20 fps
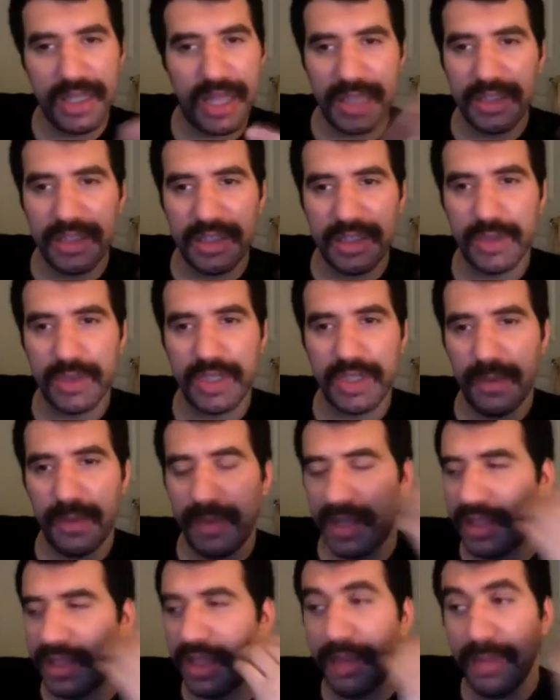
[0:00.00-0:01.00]
That's always going
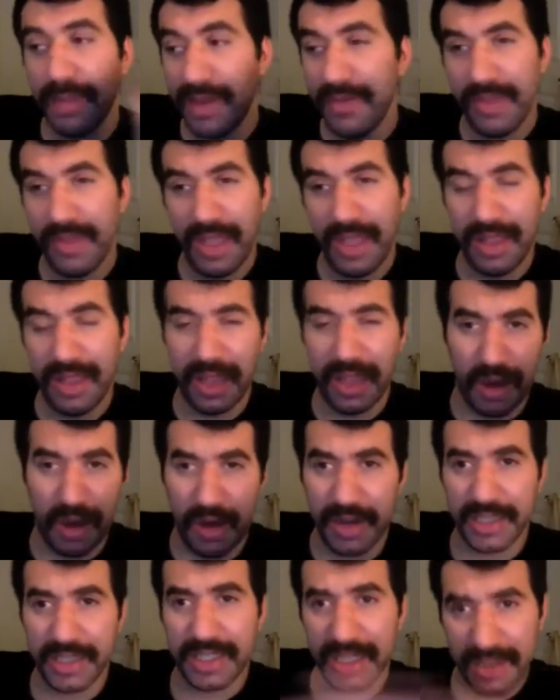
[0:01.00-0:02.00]
to be a thing. But even then, like
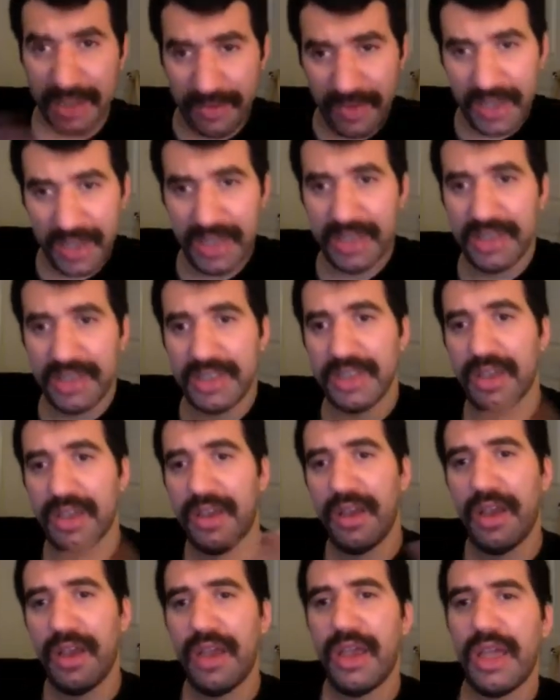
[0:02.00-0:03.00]
RSS
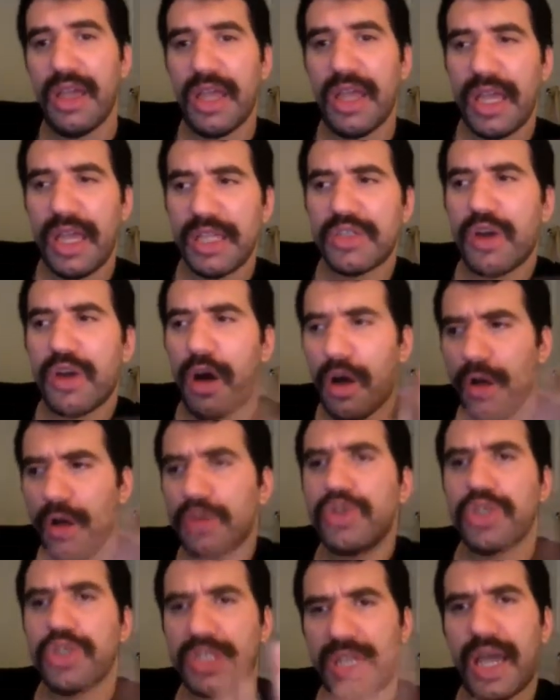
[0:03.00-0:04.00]
feeds, mm-hmm. it's all
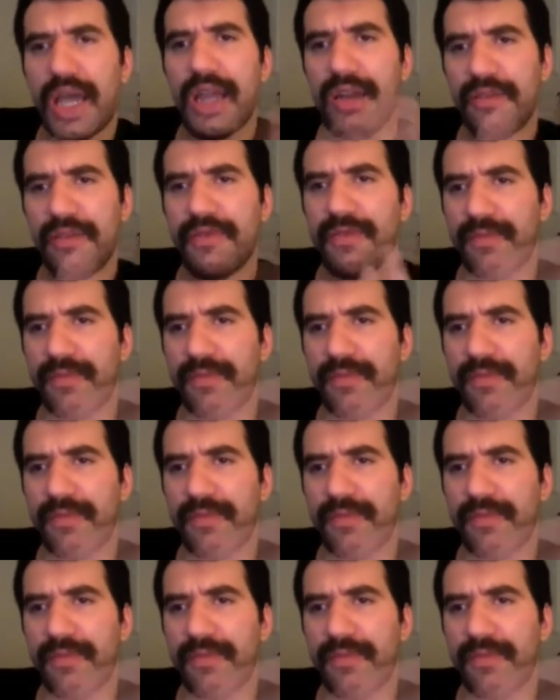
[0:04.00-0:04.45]
just kind of.